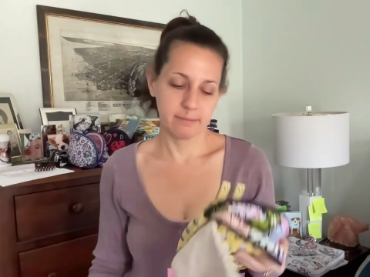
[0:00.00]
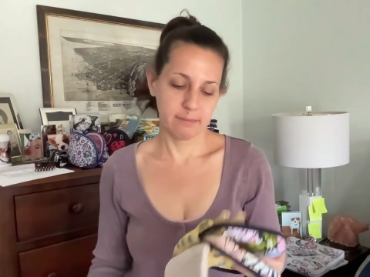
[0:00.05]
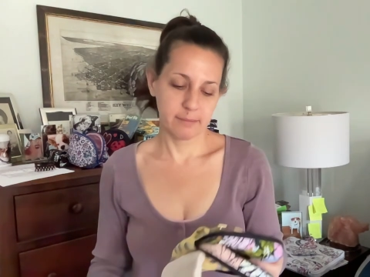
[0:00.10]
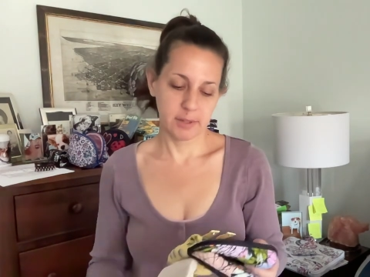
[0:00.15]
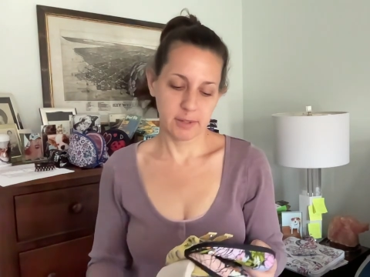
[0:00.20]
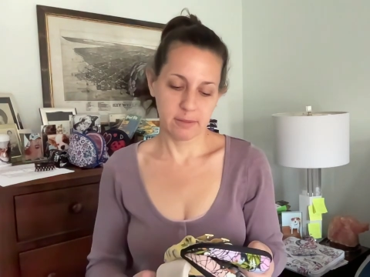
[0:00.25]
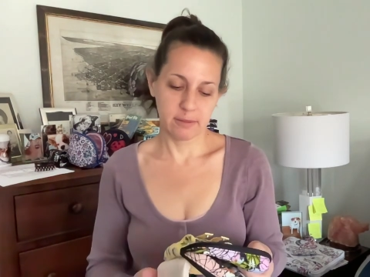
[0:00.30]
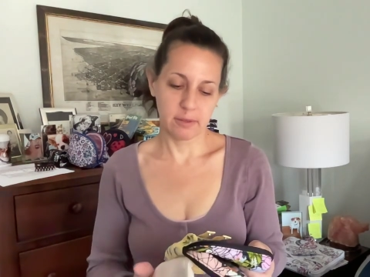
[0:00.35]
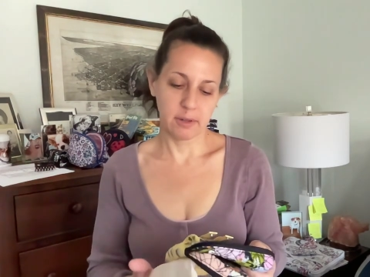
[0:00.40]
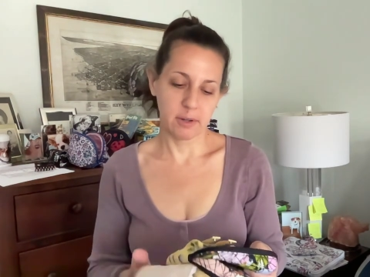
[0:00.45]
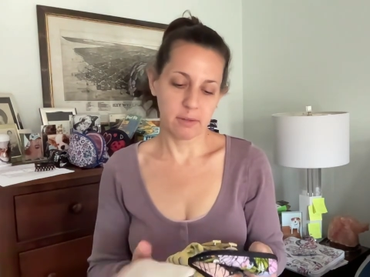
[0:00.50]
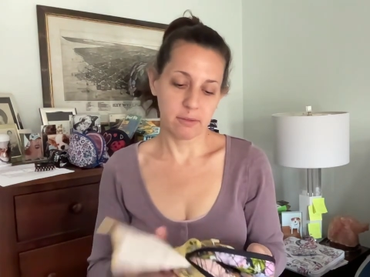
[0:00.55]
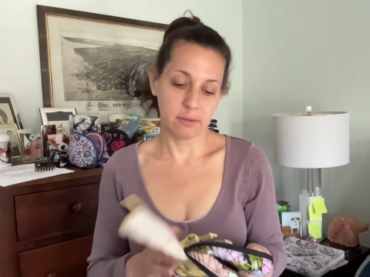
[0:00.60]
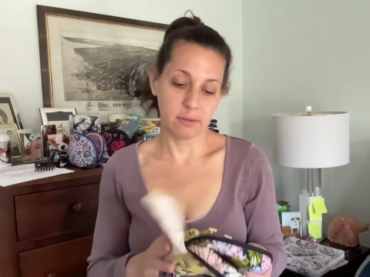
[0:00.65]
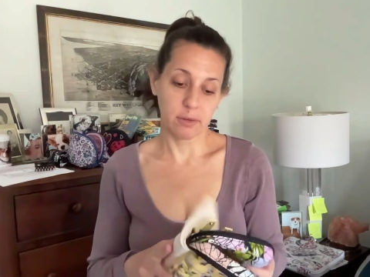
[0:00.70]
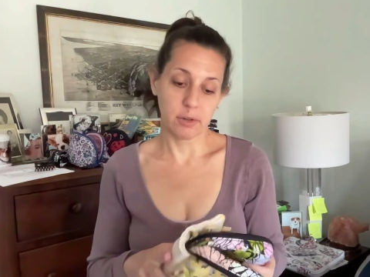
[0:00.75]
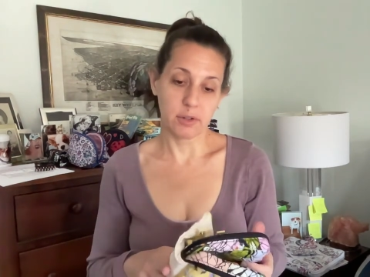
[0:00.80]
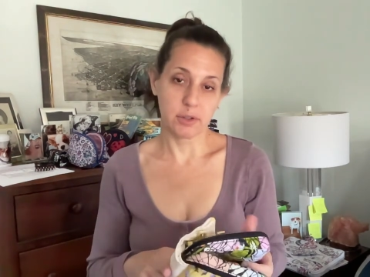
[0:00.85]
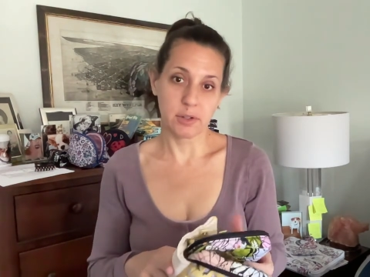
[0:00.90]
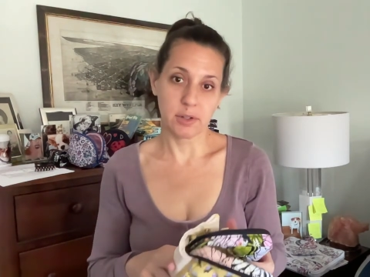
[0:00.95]
un
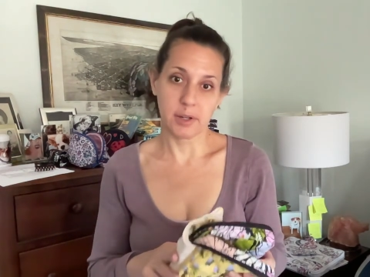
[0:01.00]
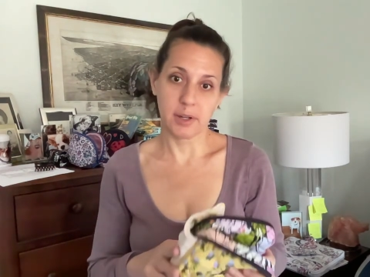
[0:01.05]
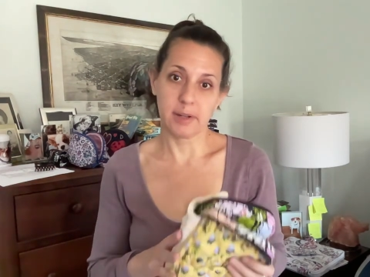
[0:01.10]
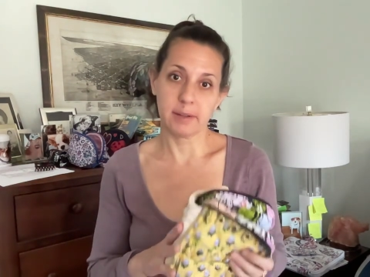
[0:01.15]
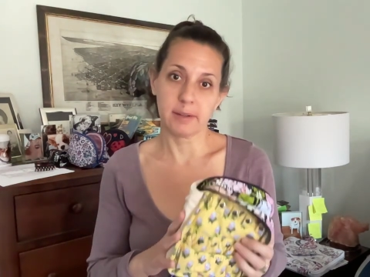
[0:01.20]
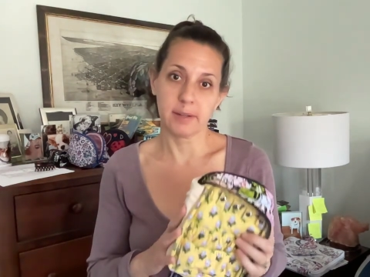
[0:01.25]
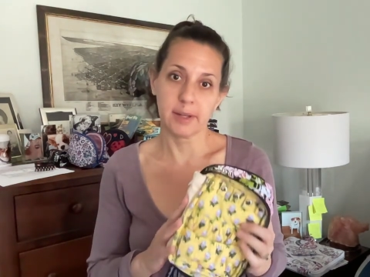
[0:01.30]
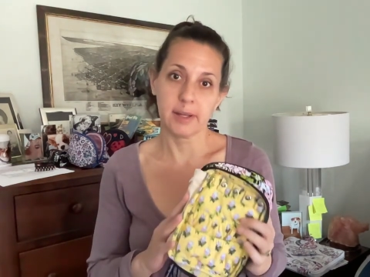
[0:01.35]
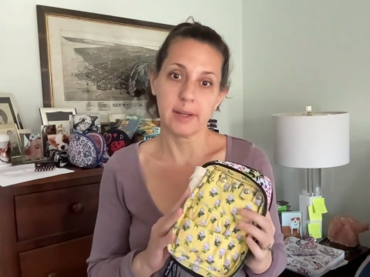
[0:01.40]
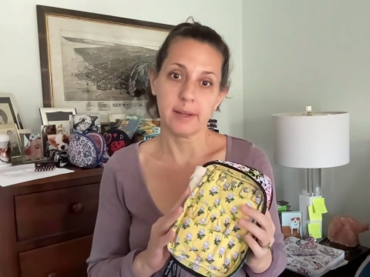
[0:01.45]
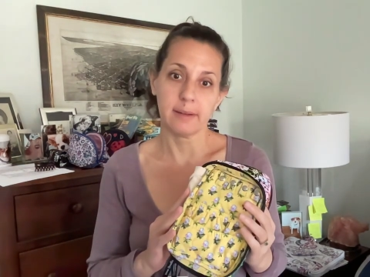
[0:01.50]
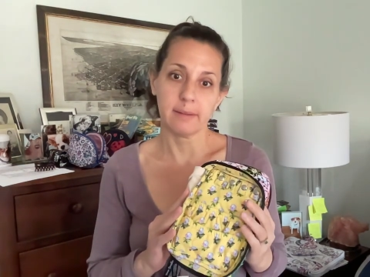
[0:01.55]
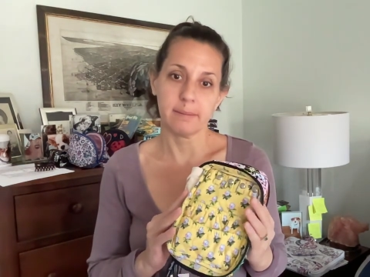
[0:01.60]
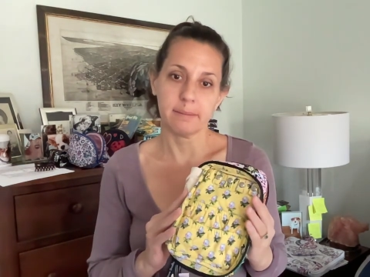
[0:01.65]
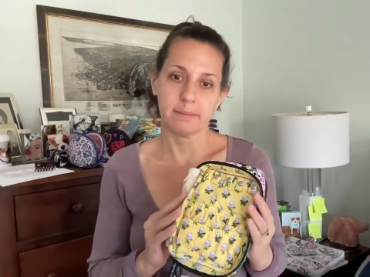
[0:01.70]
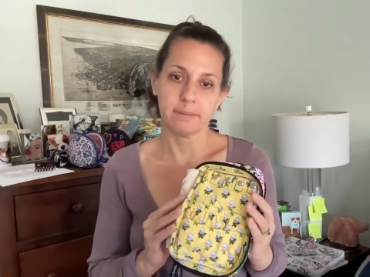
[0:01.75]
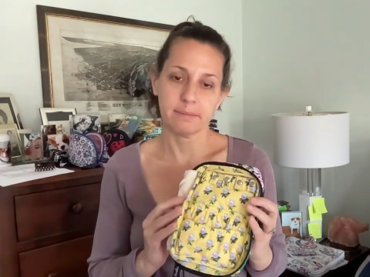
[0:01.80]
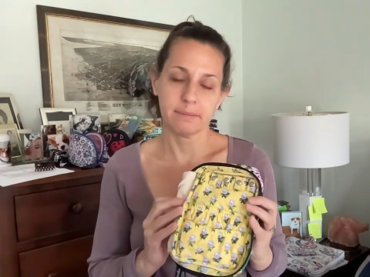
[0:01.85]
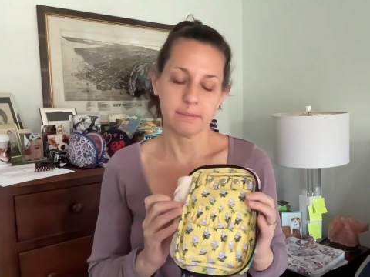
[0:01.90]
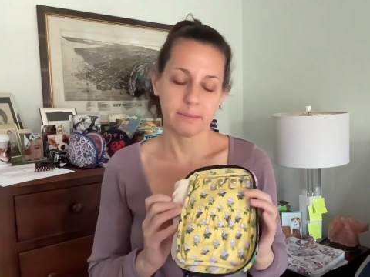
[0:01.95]
unfortunately
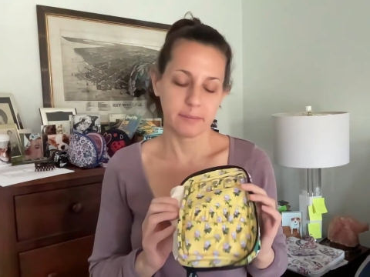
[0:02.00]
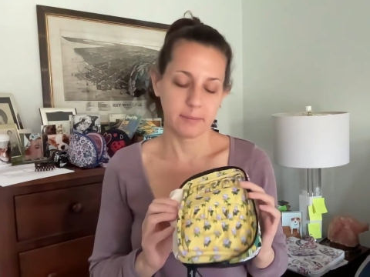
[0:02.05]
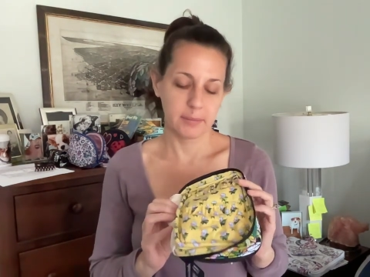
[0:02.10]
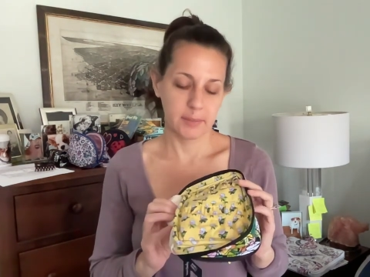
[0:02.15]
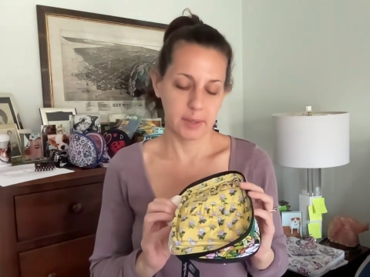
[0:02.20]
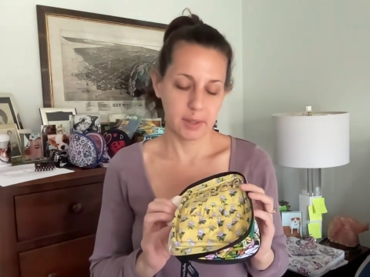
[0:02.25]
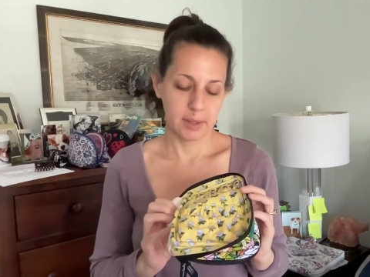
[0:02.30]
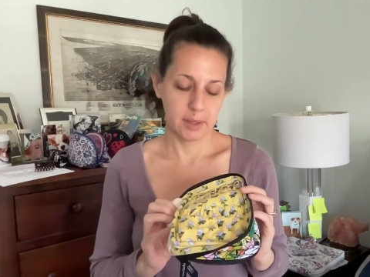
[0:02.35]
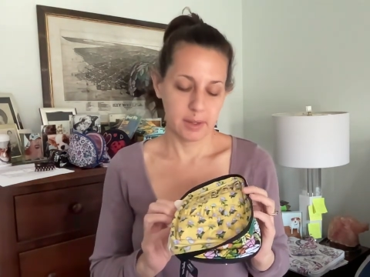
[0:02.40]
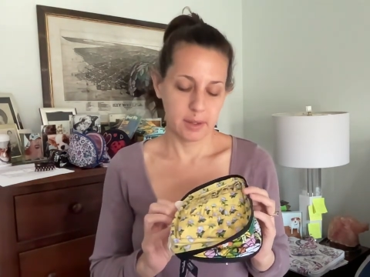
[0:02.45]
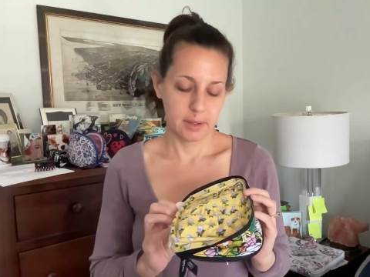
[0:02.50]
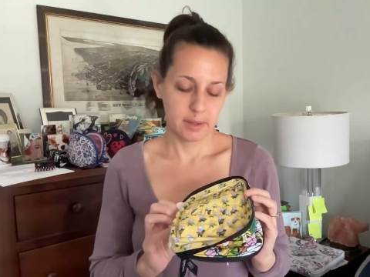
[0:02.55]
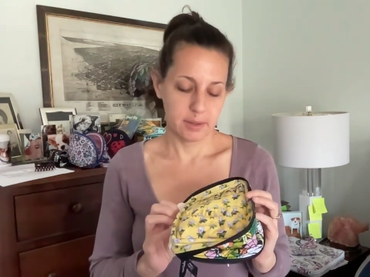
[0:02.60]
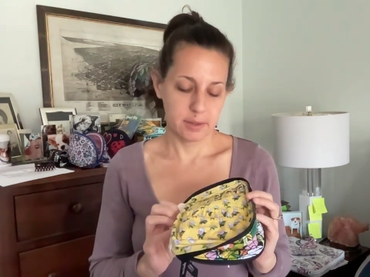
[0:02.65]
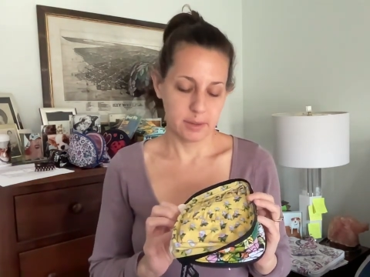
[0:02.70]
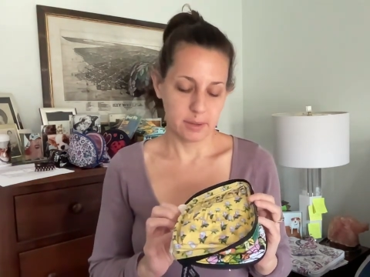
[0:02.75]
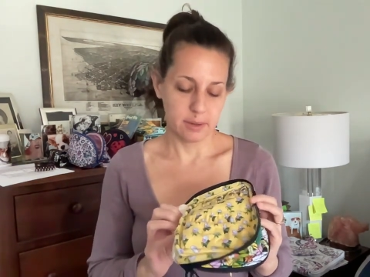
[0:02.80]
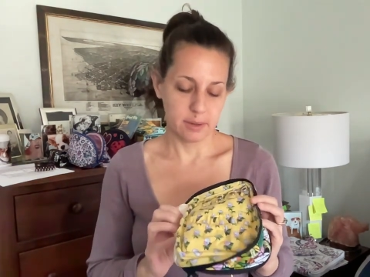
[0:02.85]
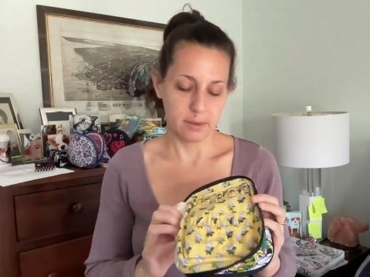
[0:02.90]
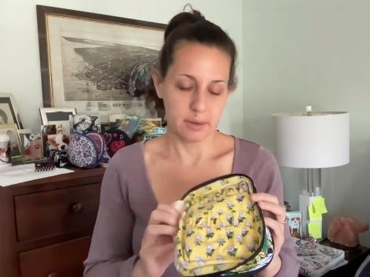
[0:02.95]

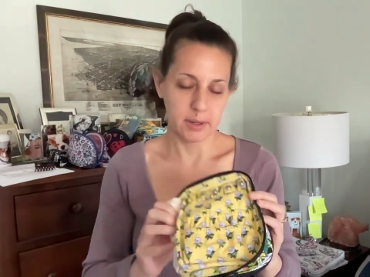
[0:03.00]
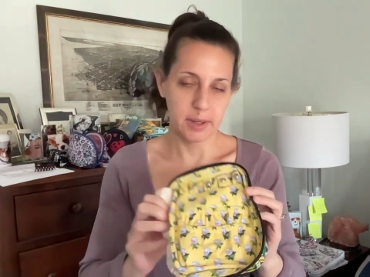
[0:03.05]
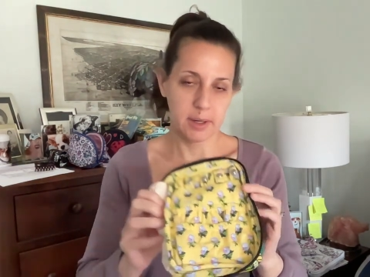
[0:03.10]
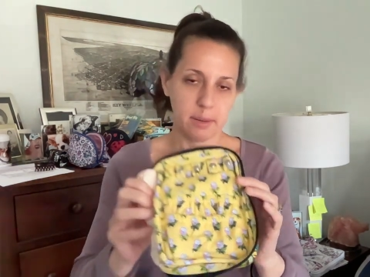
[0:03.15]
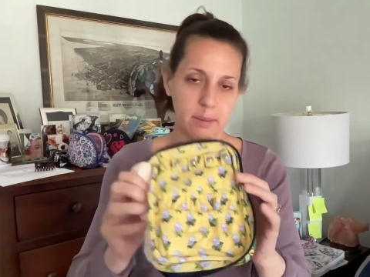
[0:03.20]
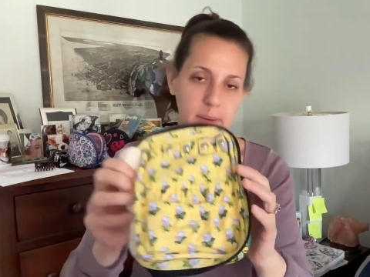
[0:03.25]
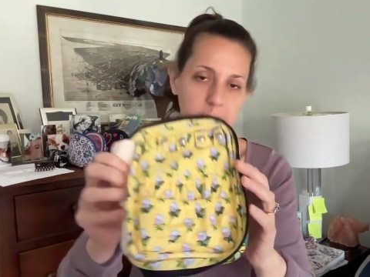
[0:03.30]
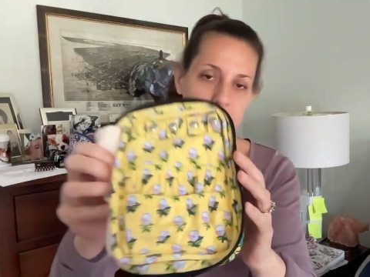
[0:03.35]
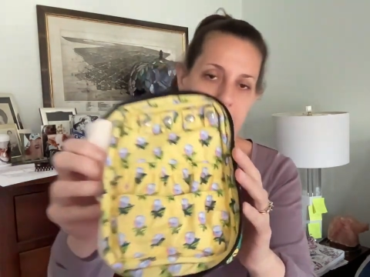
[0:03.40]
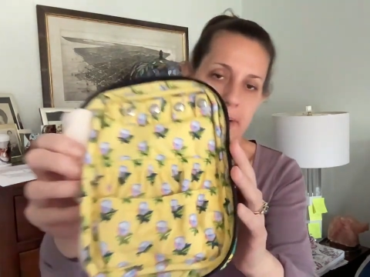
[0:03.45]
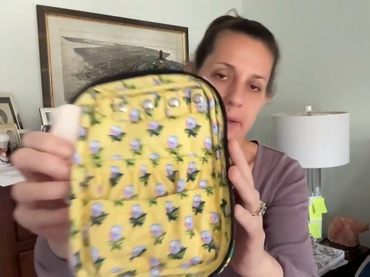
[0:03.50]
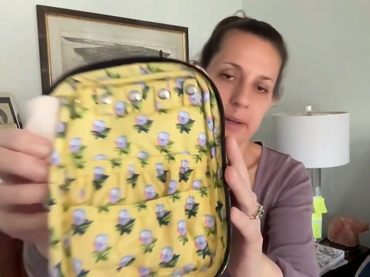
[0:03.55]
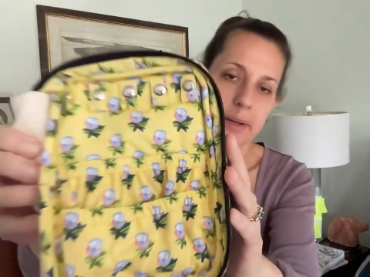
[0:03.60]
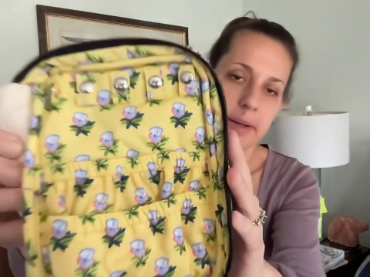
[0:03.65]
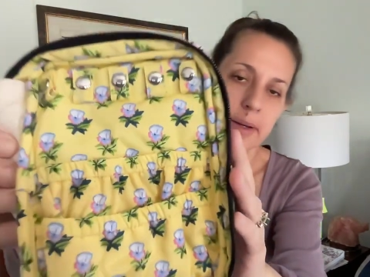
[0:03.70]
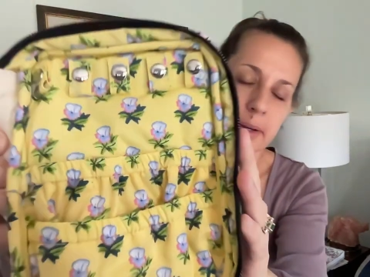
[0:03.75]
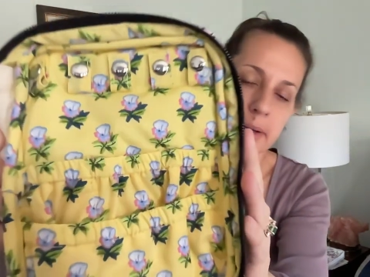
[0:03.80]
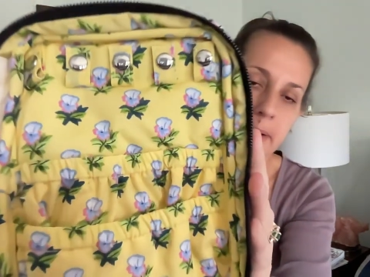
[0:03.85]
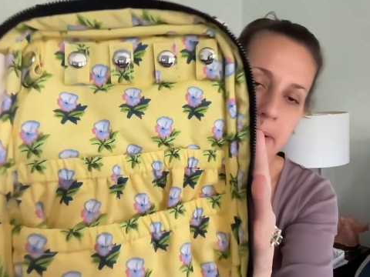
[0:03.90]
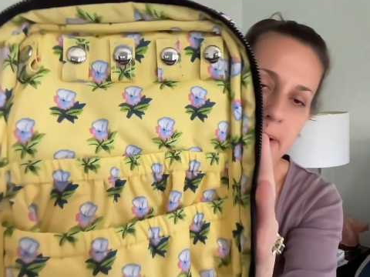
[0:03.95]
so anyway
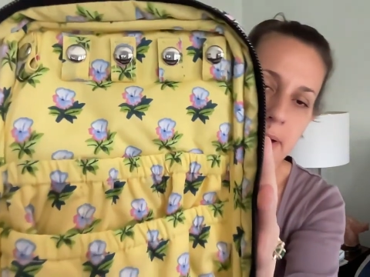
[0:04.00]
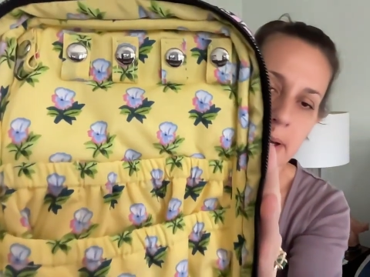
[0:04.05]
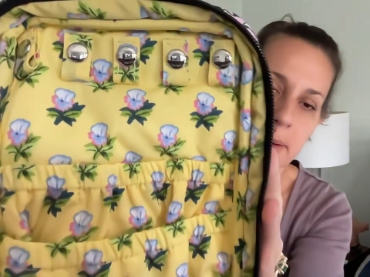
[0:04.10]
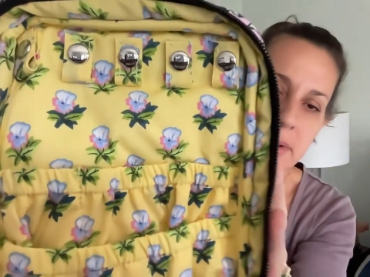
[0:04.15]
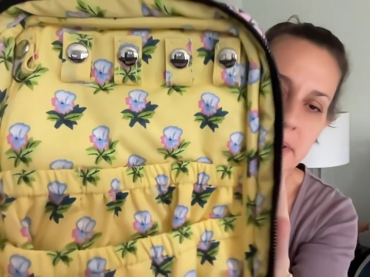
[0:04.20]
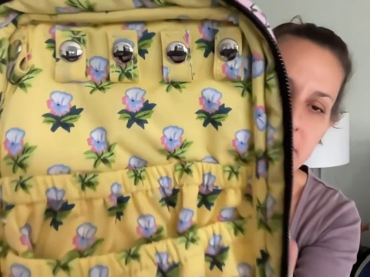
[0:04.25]
i mean